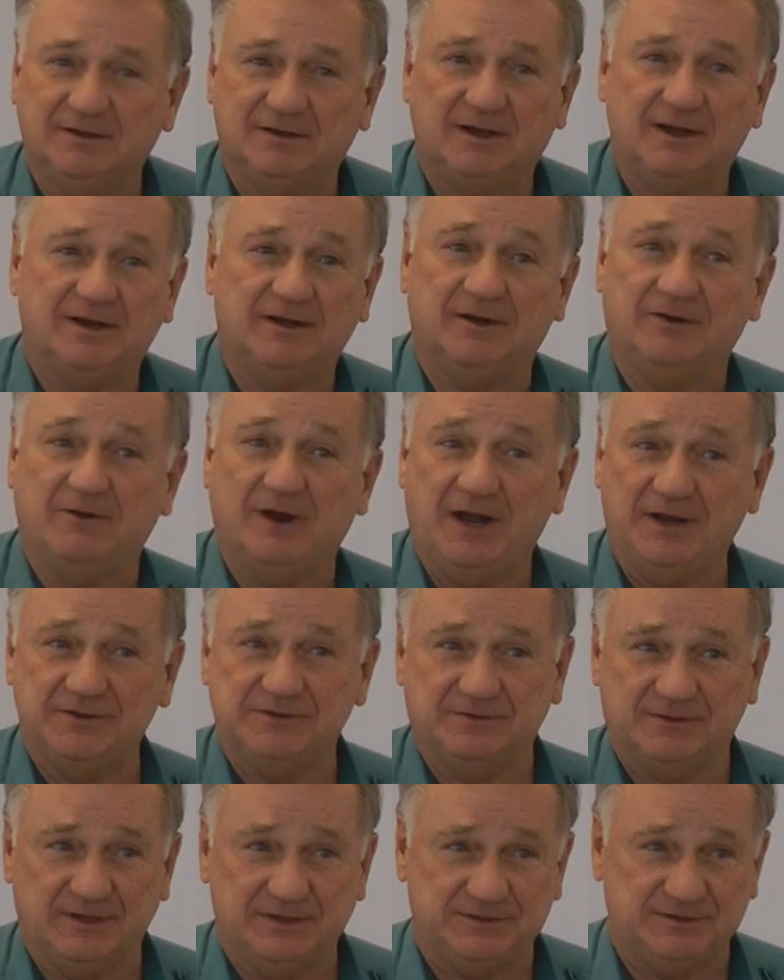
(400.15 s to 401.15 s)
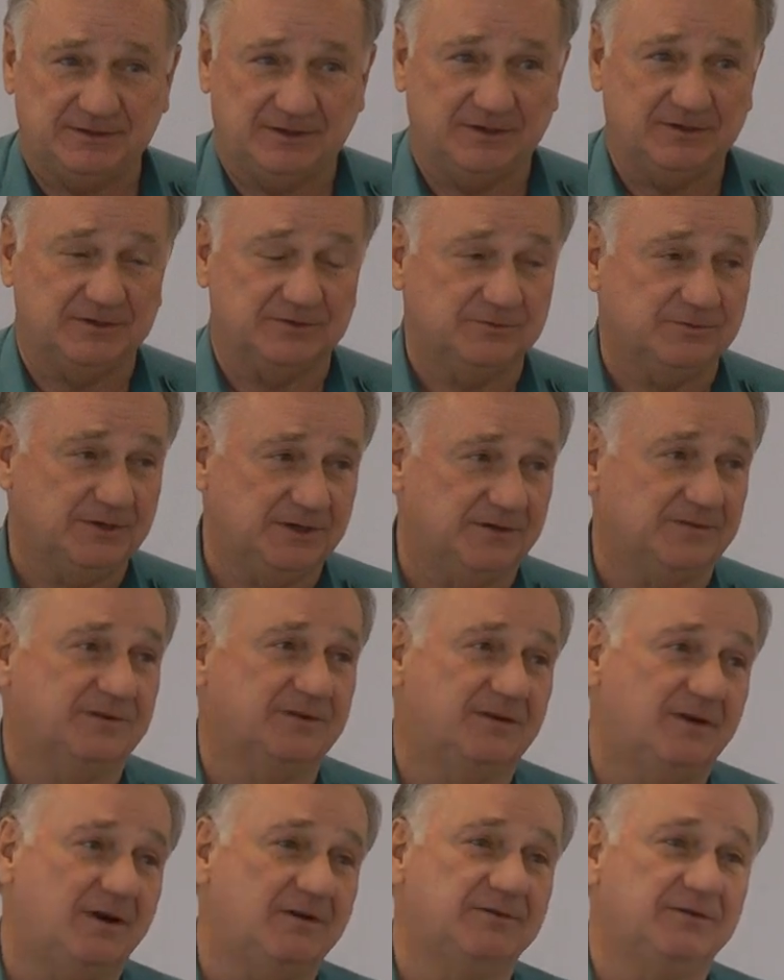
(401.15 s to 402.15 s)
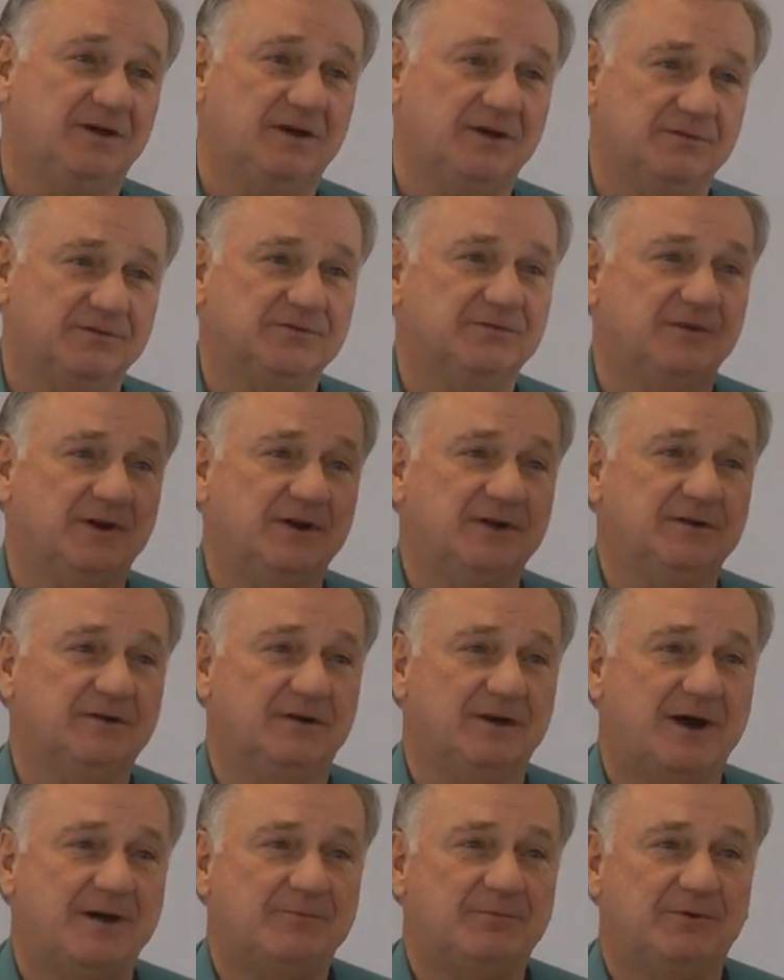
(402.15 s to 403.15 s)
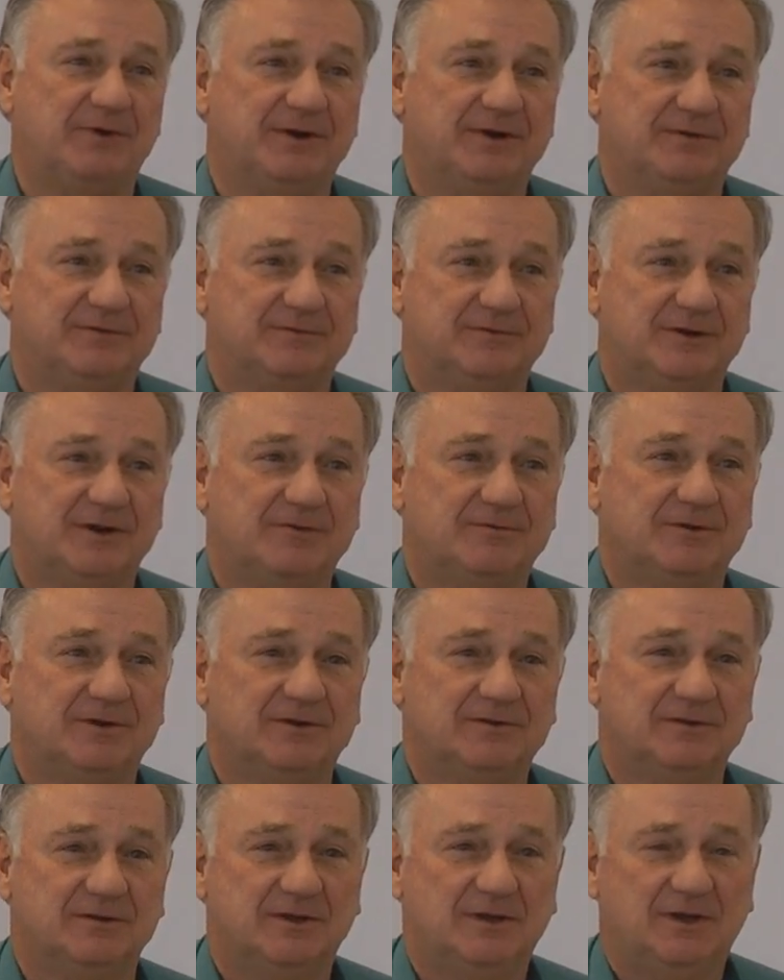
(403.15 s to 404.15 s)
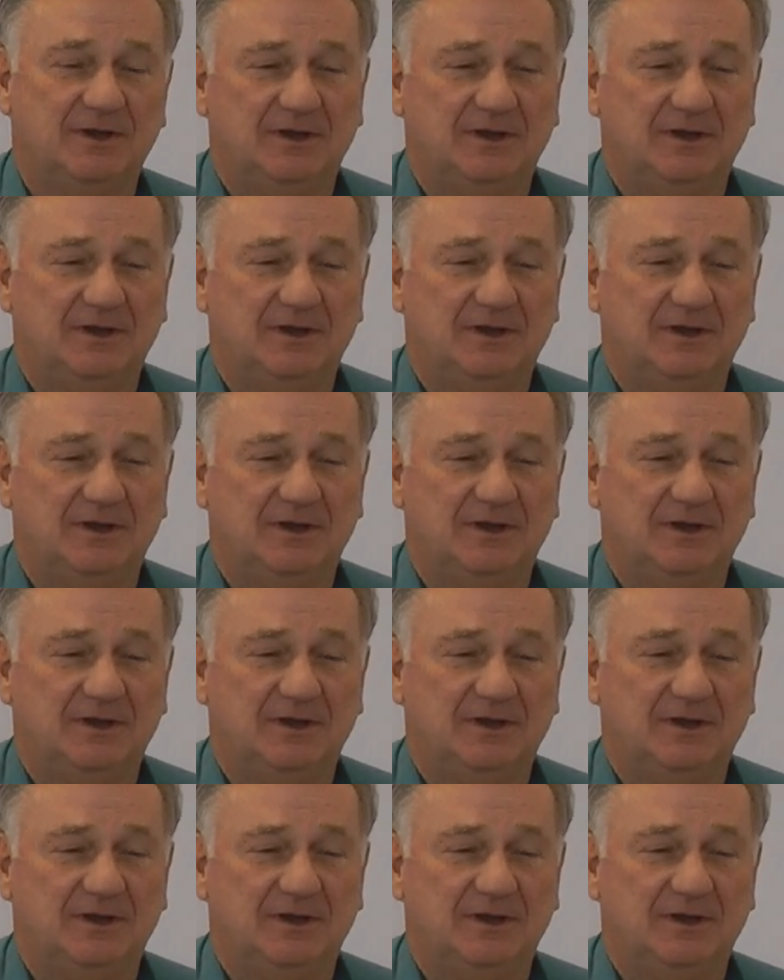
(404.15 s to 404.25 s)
And I congratulate you, because we consider ourselves a very good operator of railroads.